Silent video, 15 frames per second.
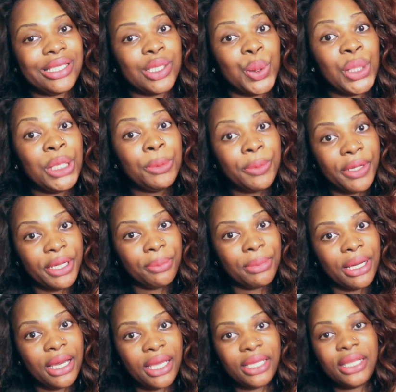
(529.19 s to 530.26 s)
So keep that in
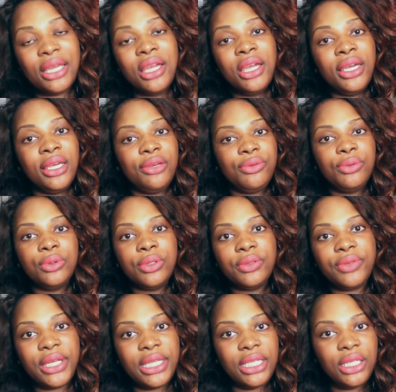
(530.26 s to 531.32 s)
mind if you
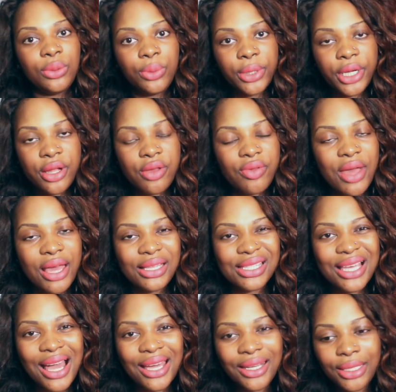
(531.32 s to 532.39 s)
live anywhere
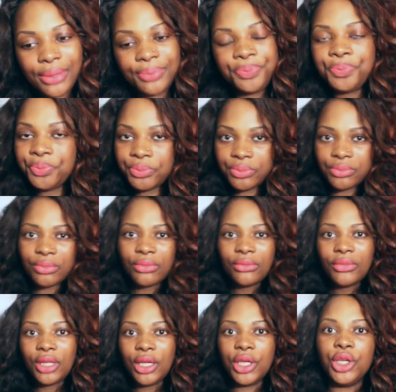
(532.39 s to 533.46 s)
that's kind
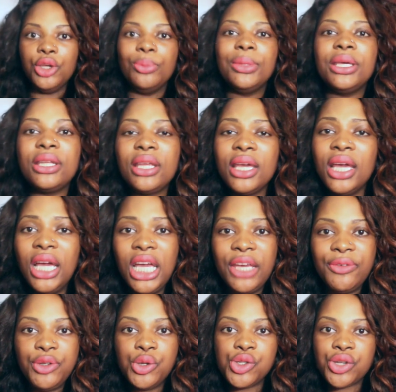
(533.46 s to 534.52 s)
of humid,
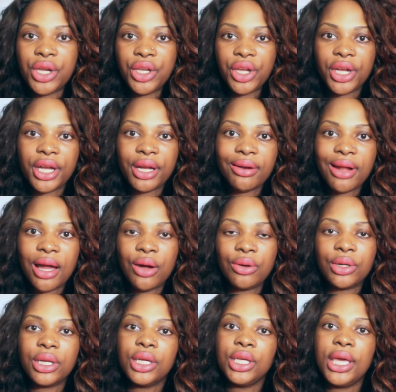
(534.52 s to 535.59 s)
if you do straighten your hair
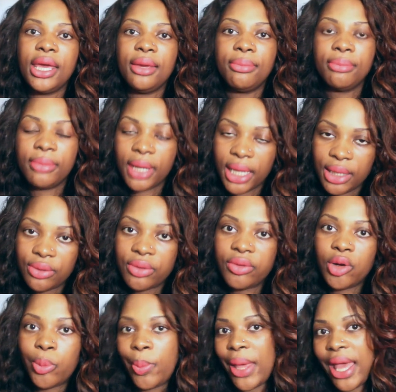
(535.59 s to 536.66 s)
out, it might
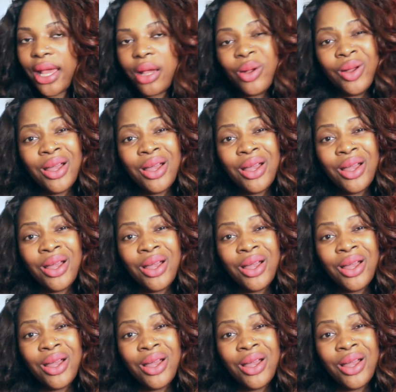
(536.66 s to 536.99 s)
revert back